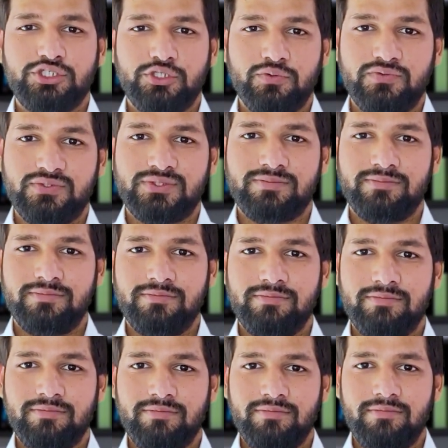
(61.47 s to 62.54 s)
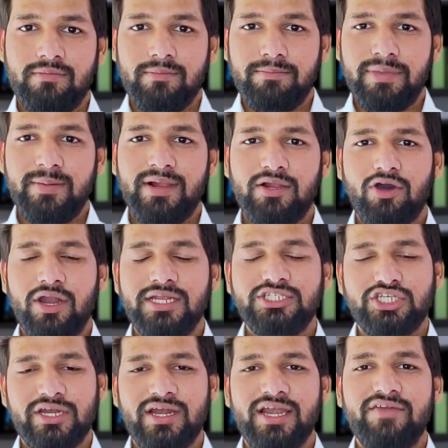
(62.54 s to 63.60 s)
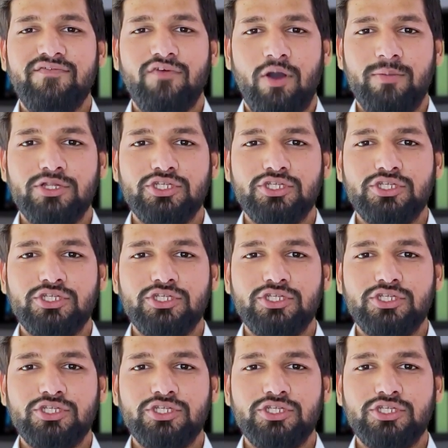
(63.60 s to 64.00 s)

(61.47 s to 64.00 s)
shoes. People call it generally formal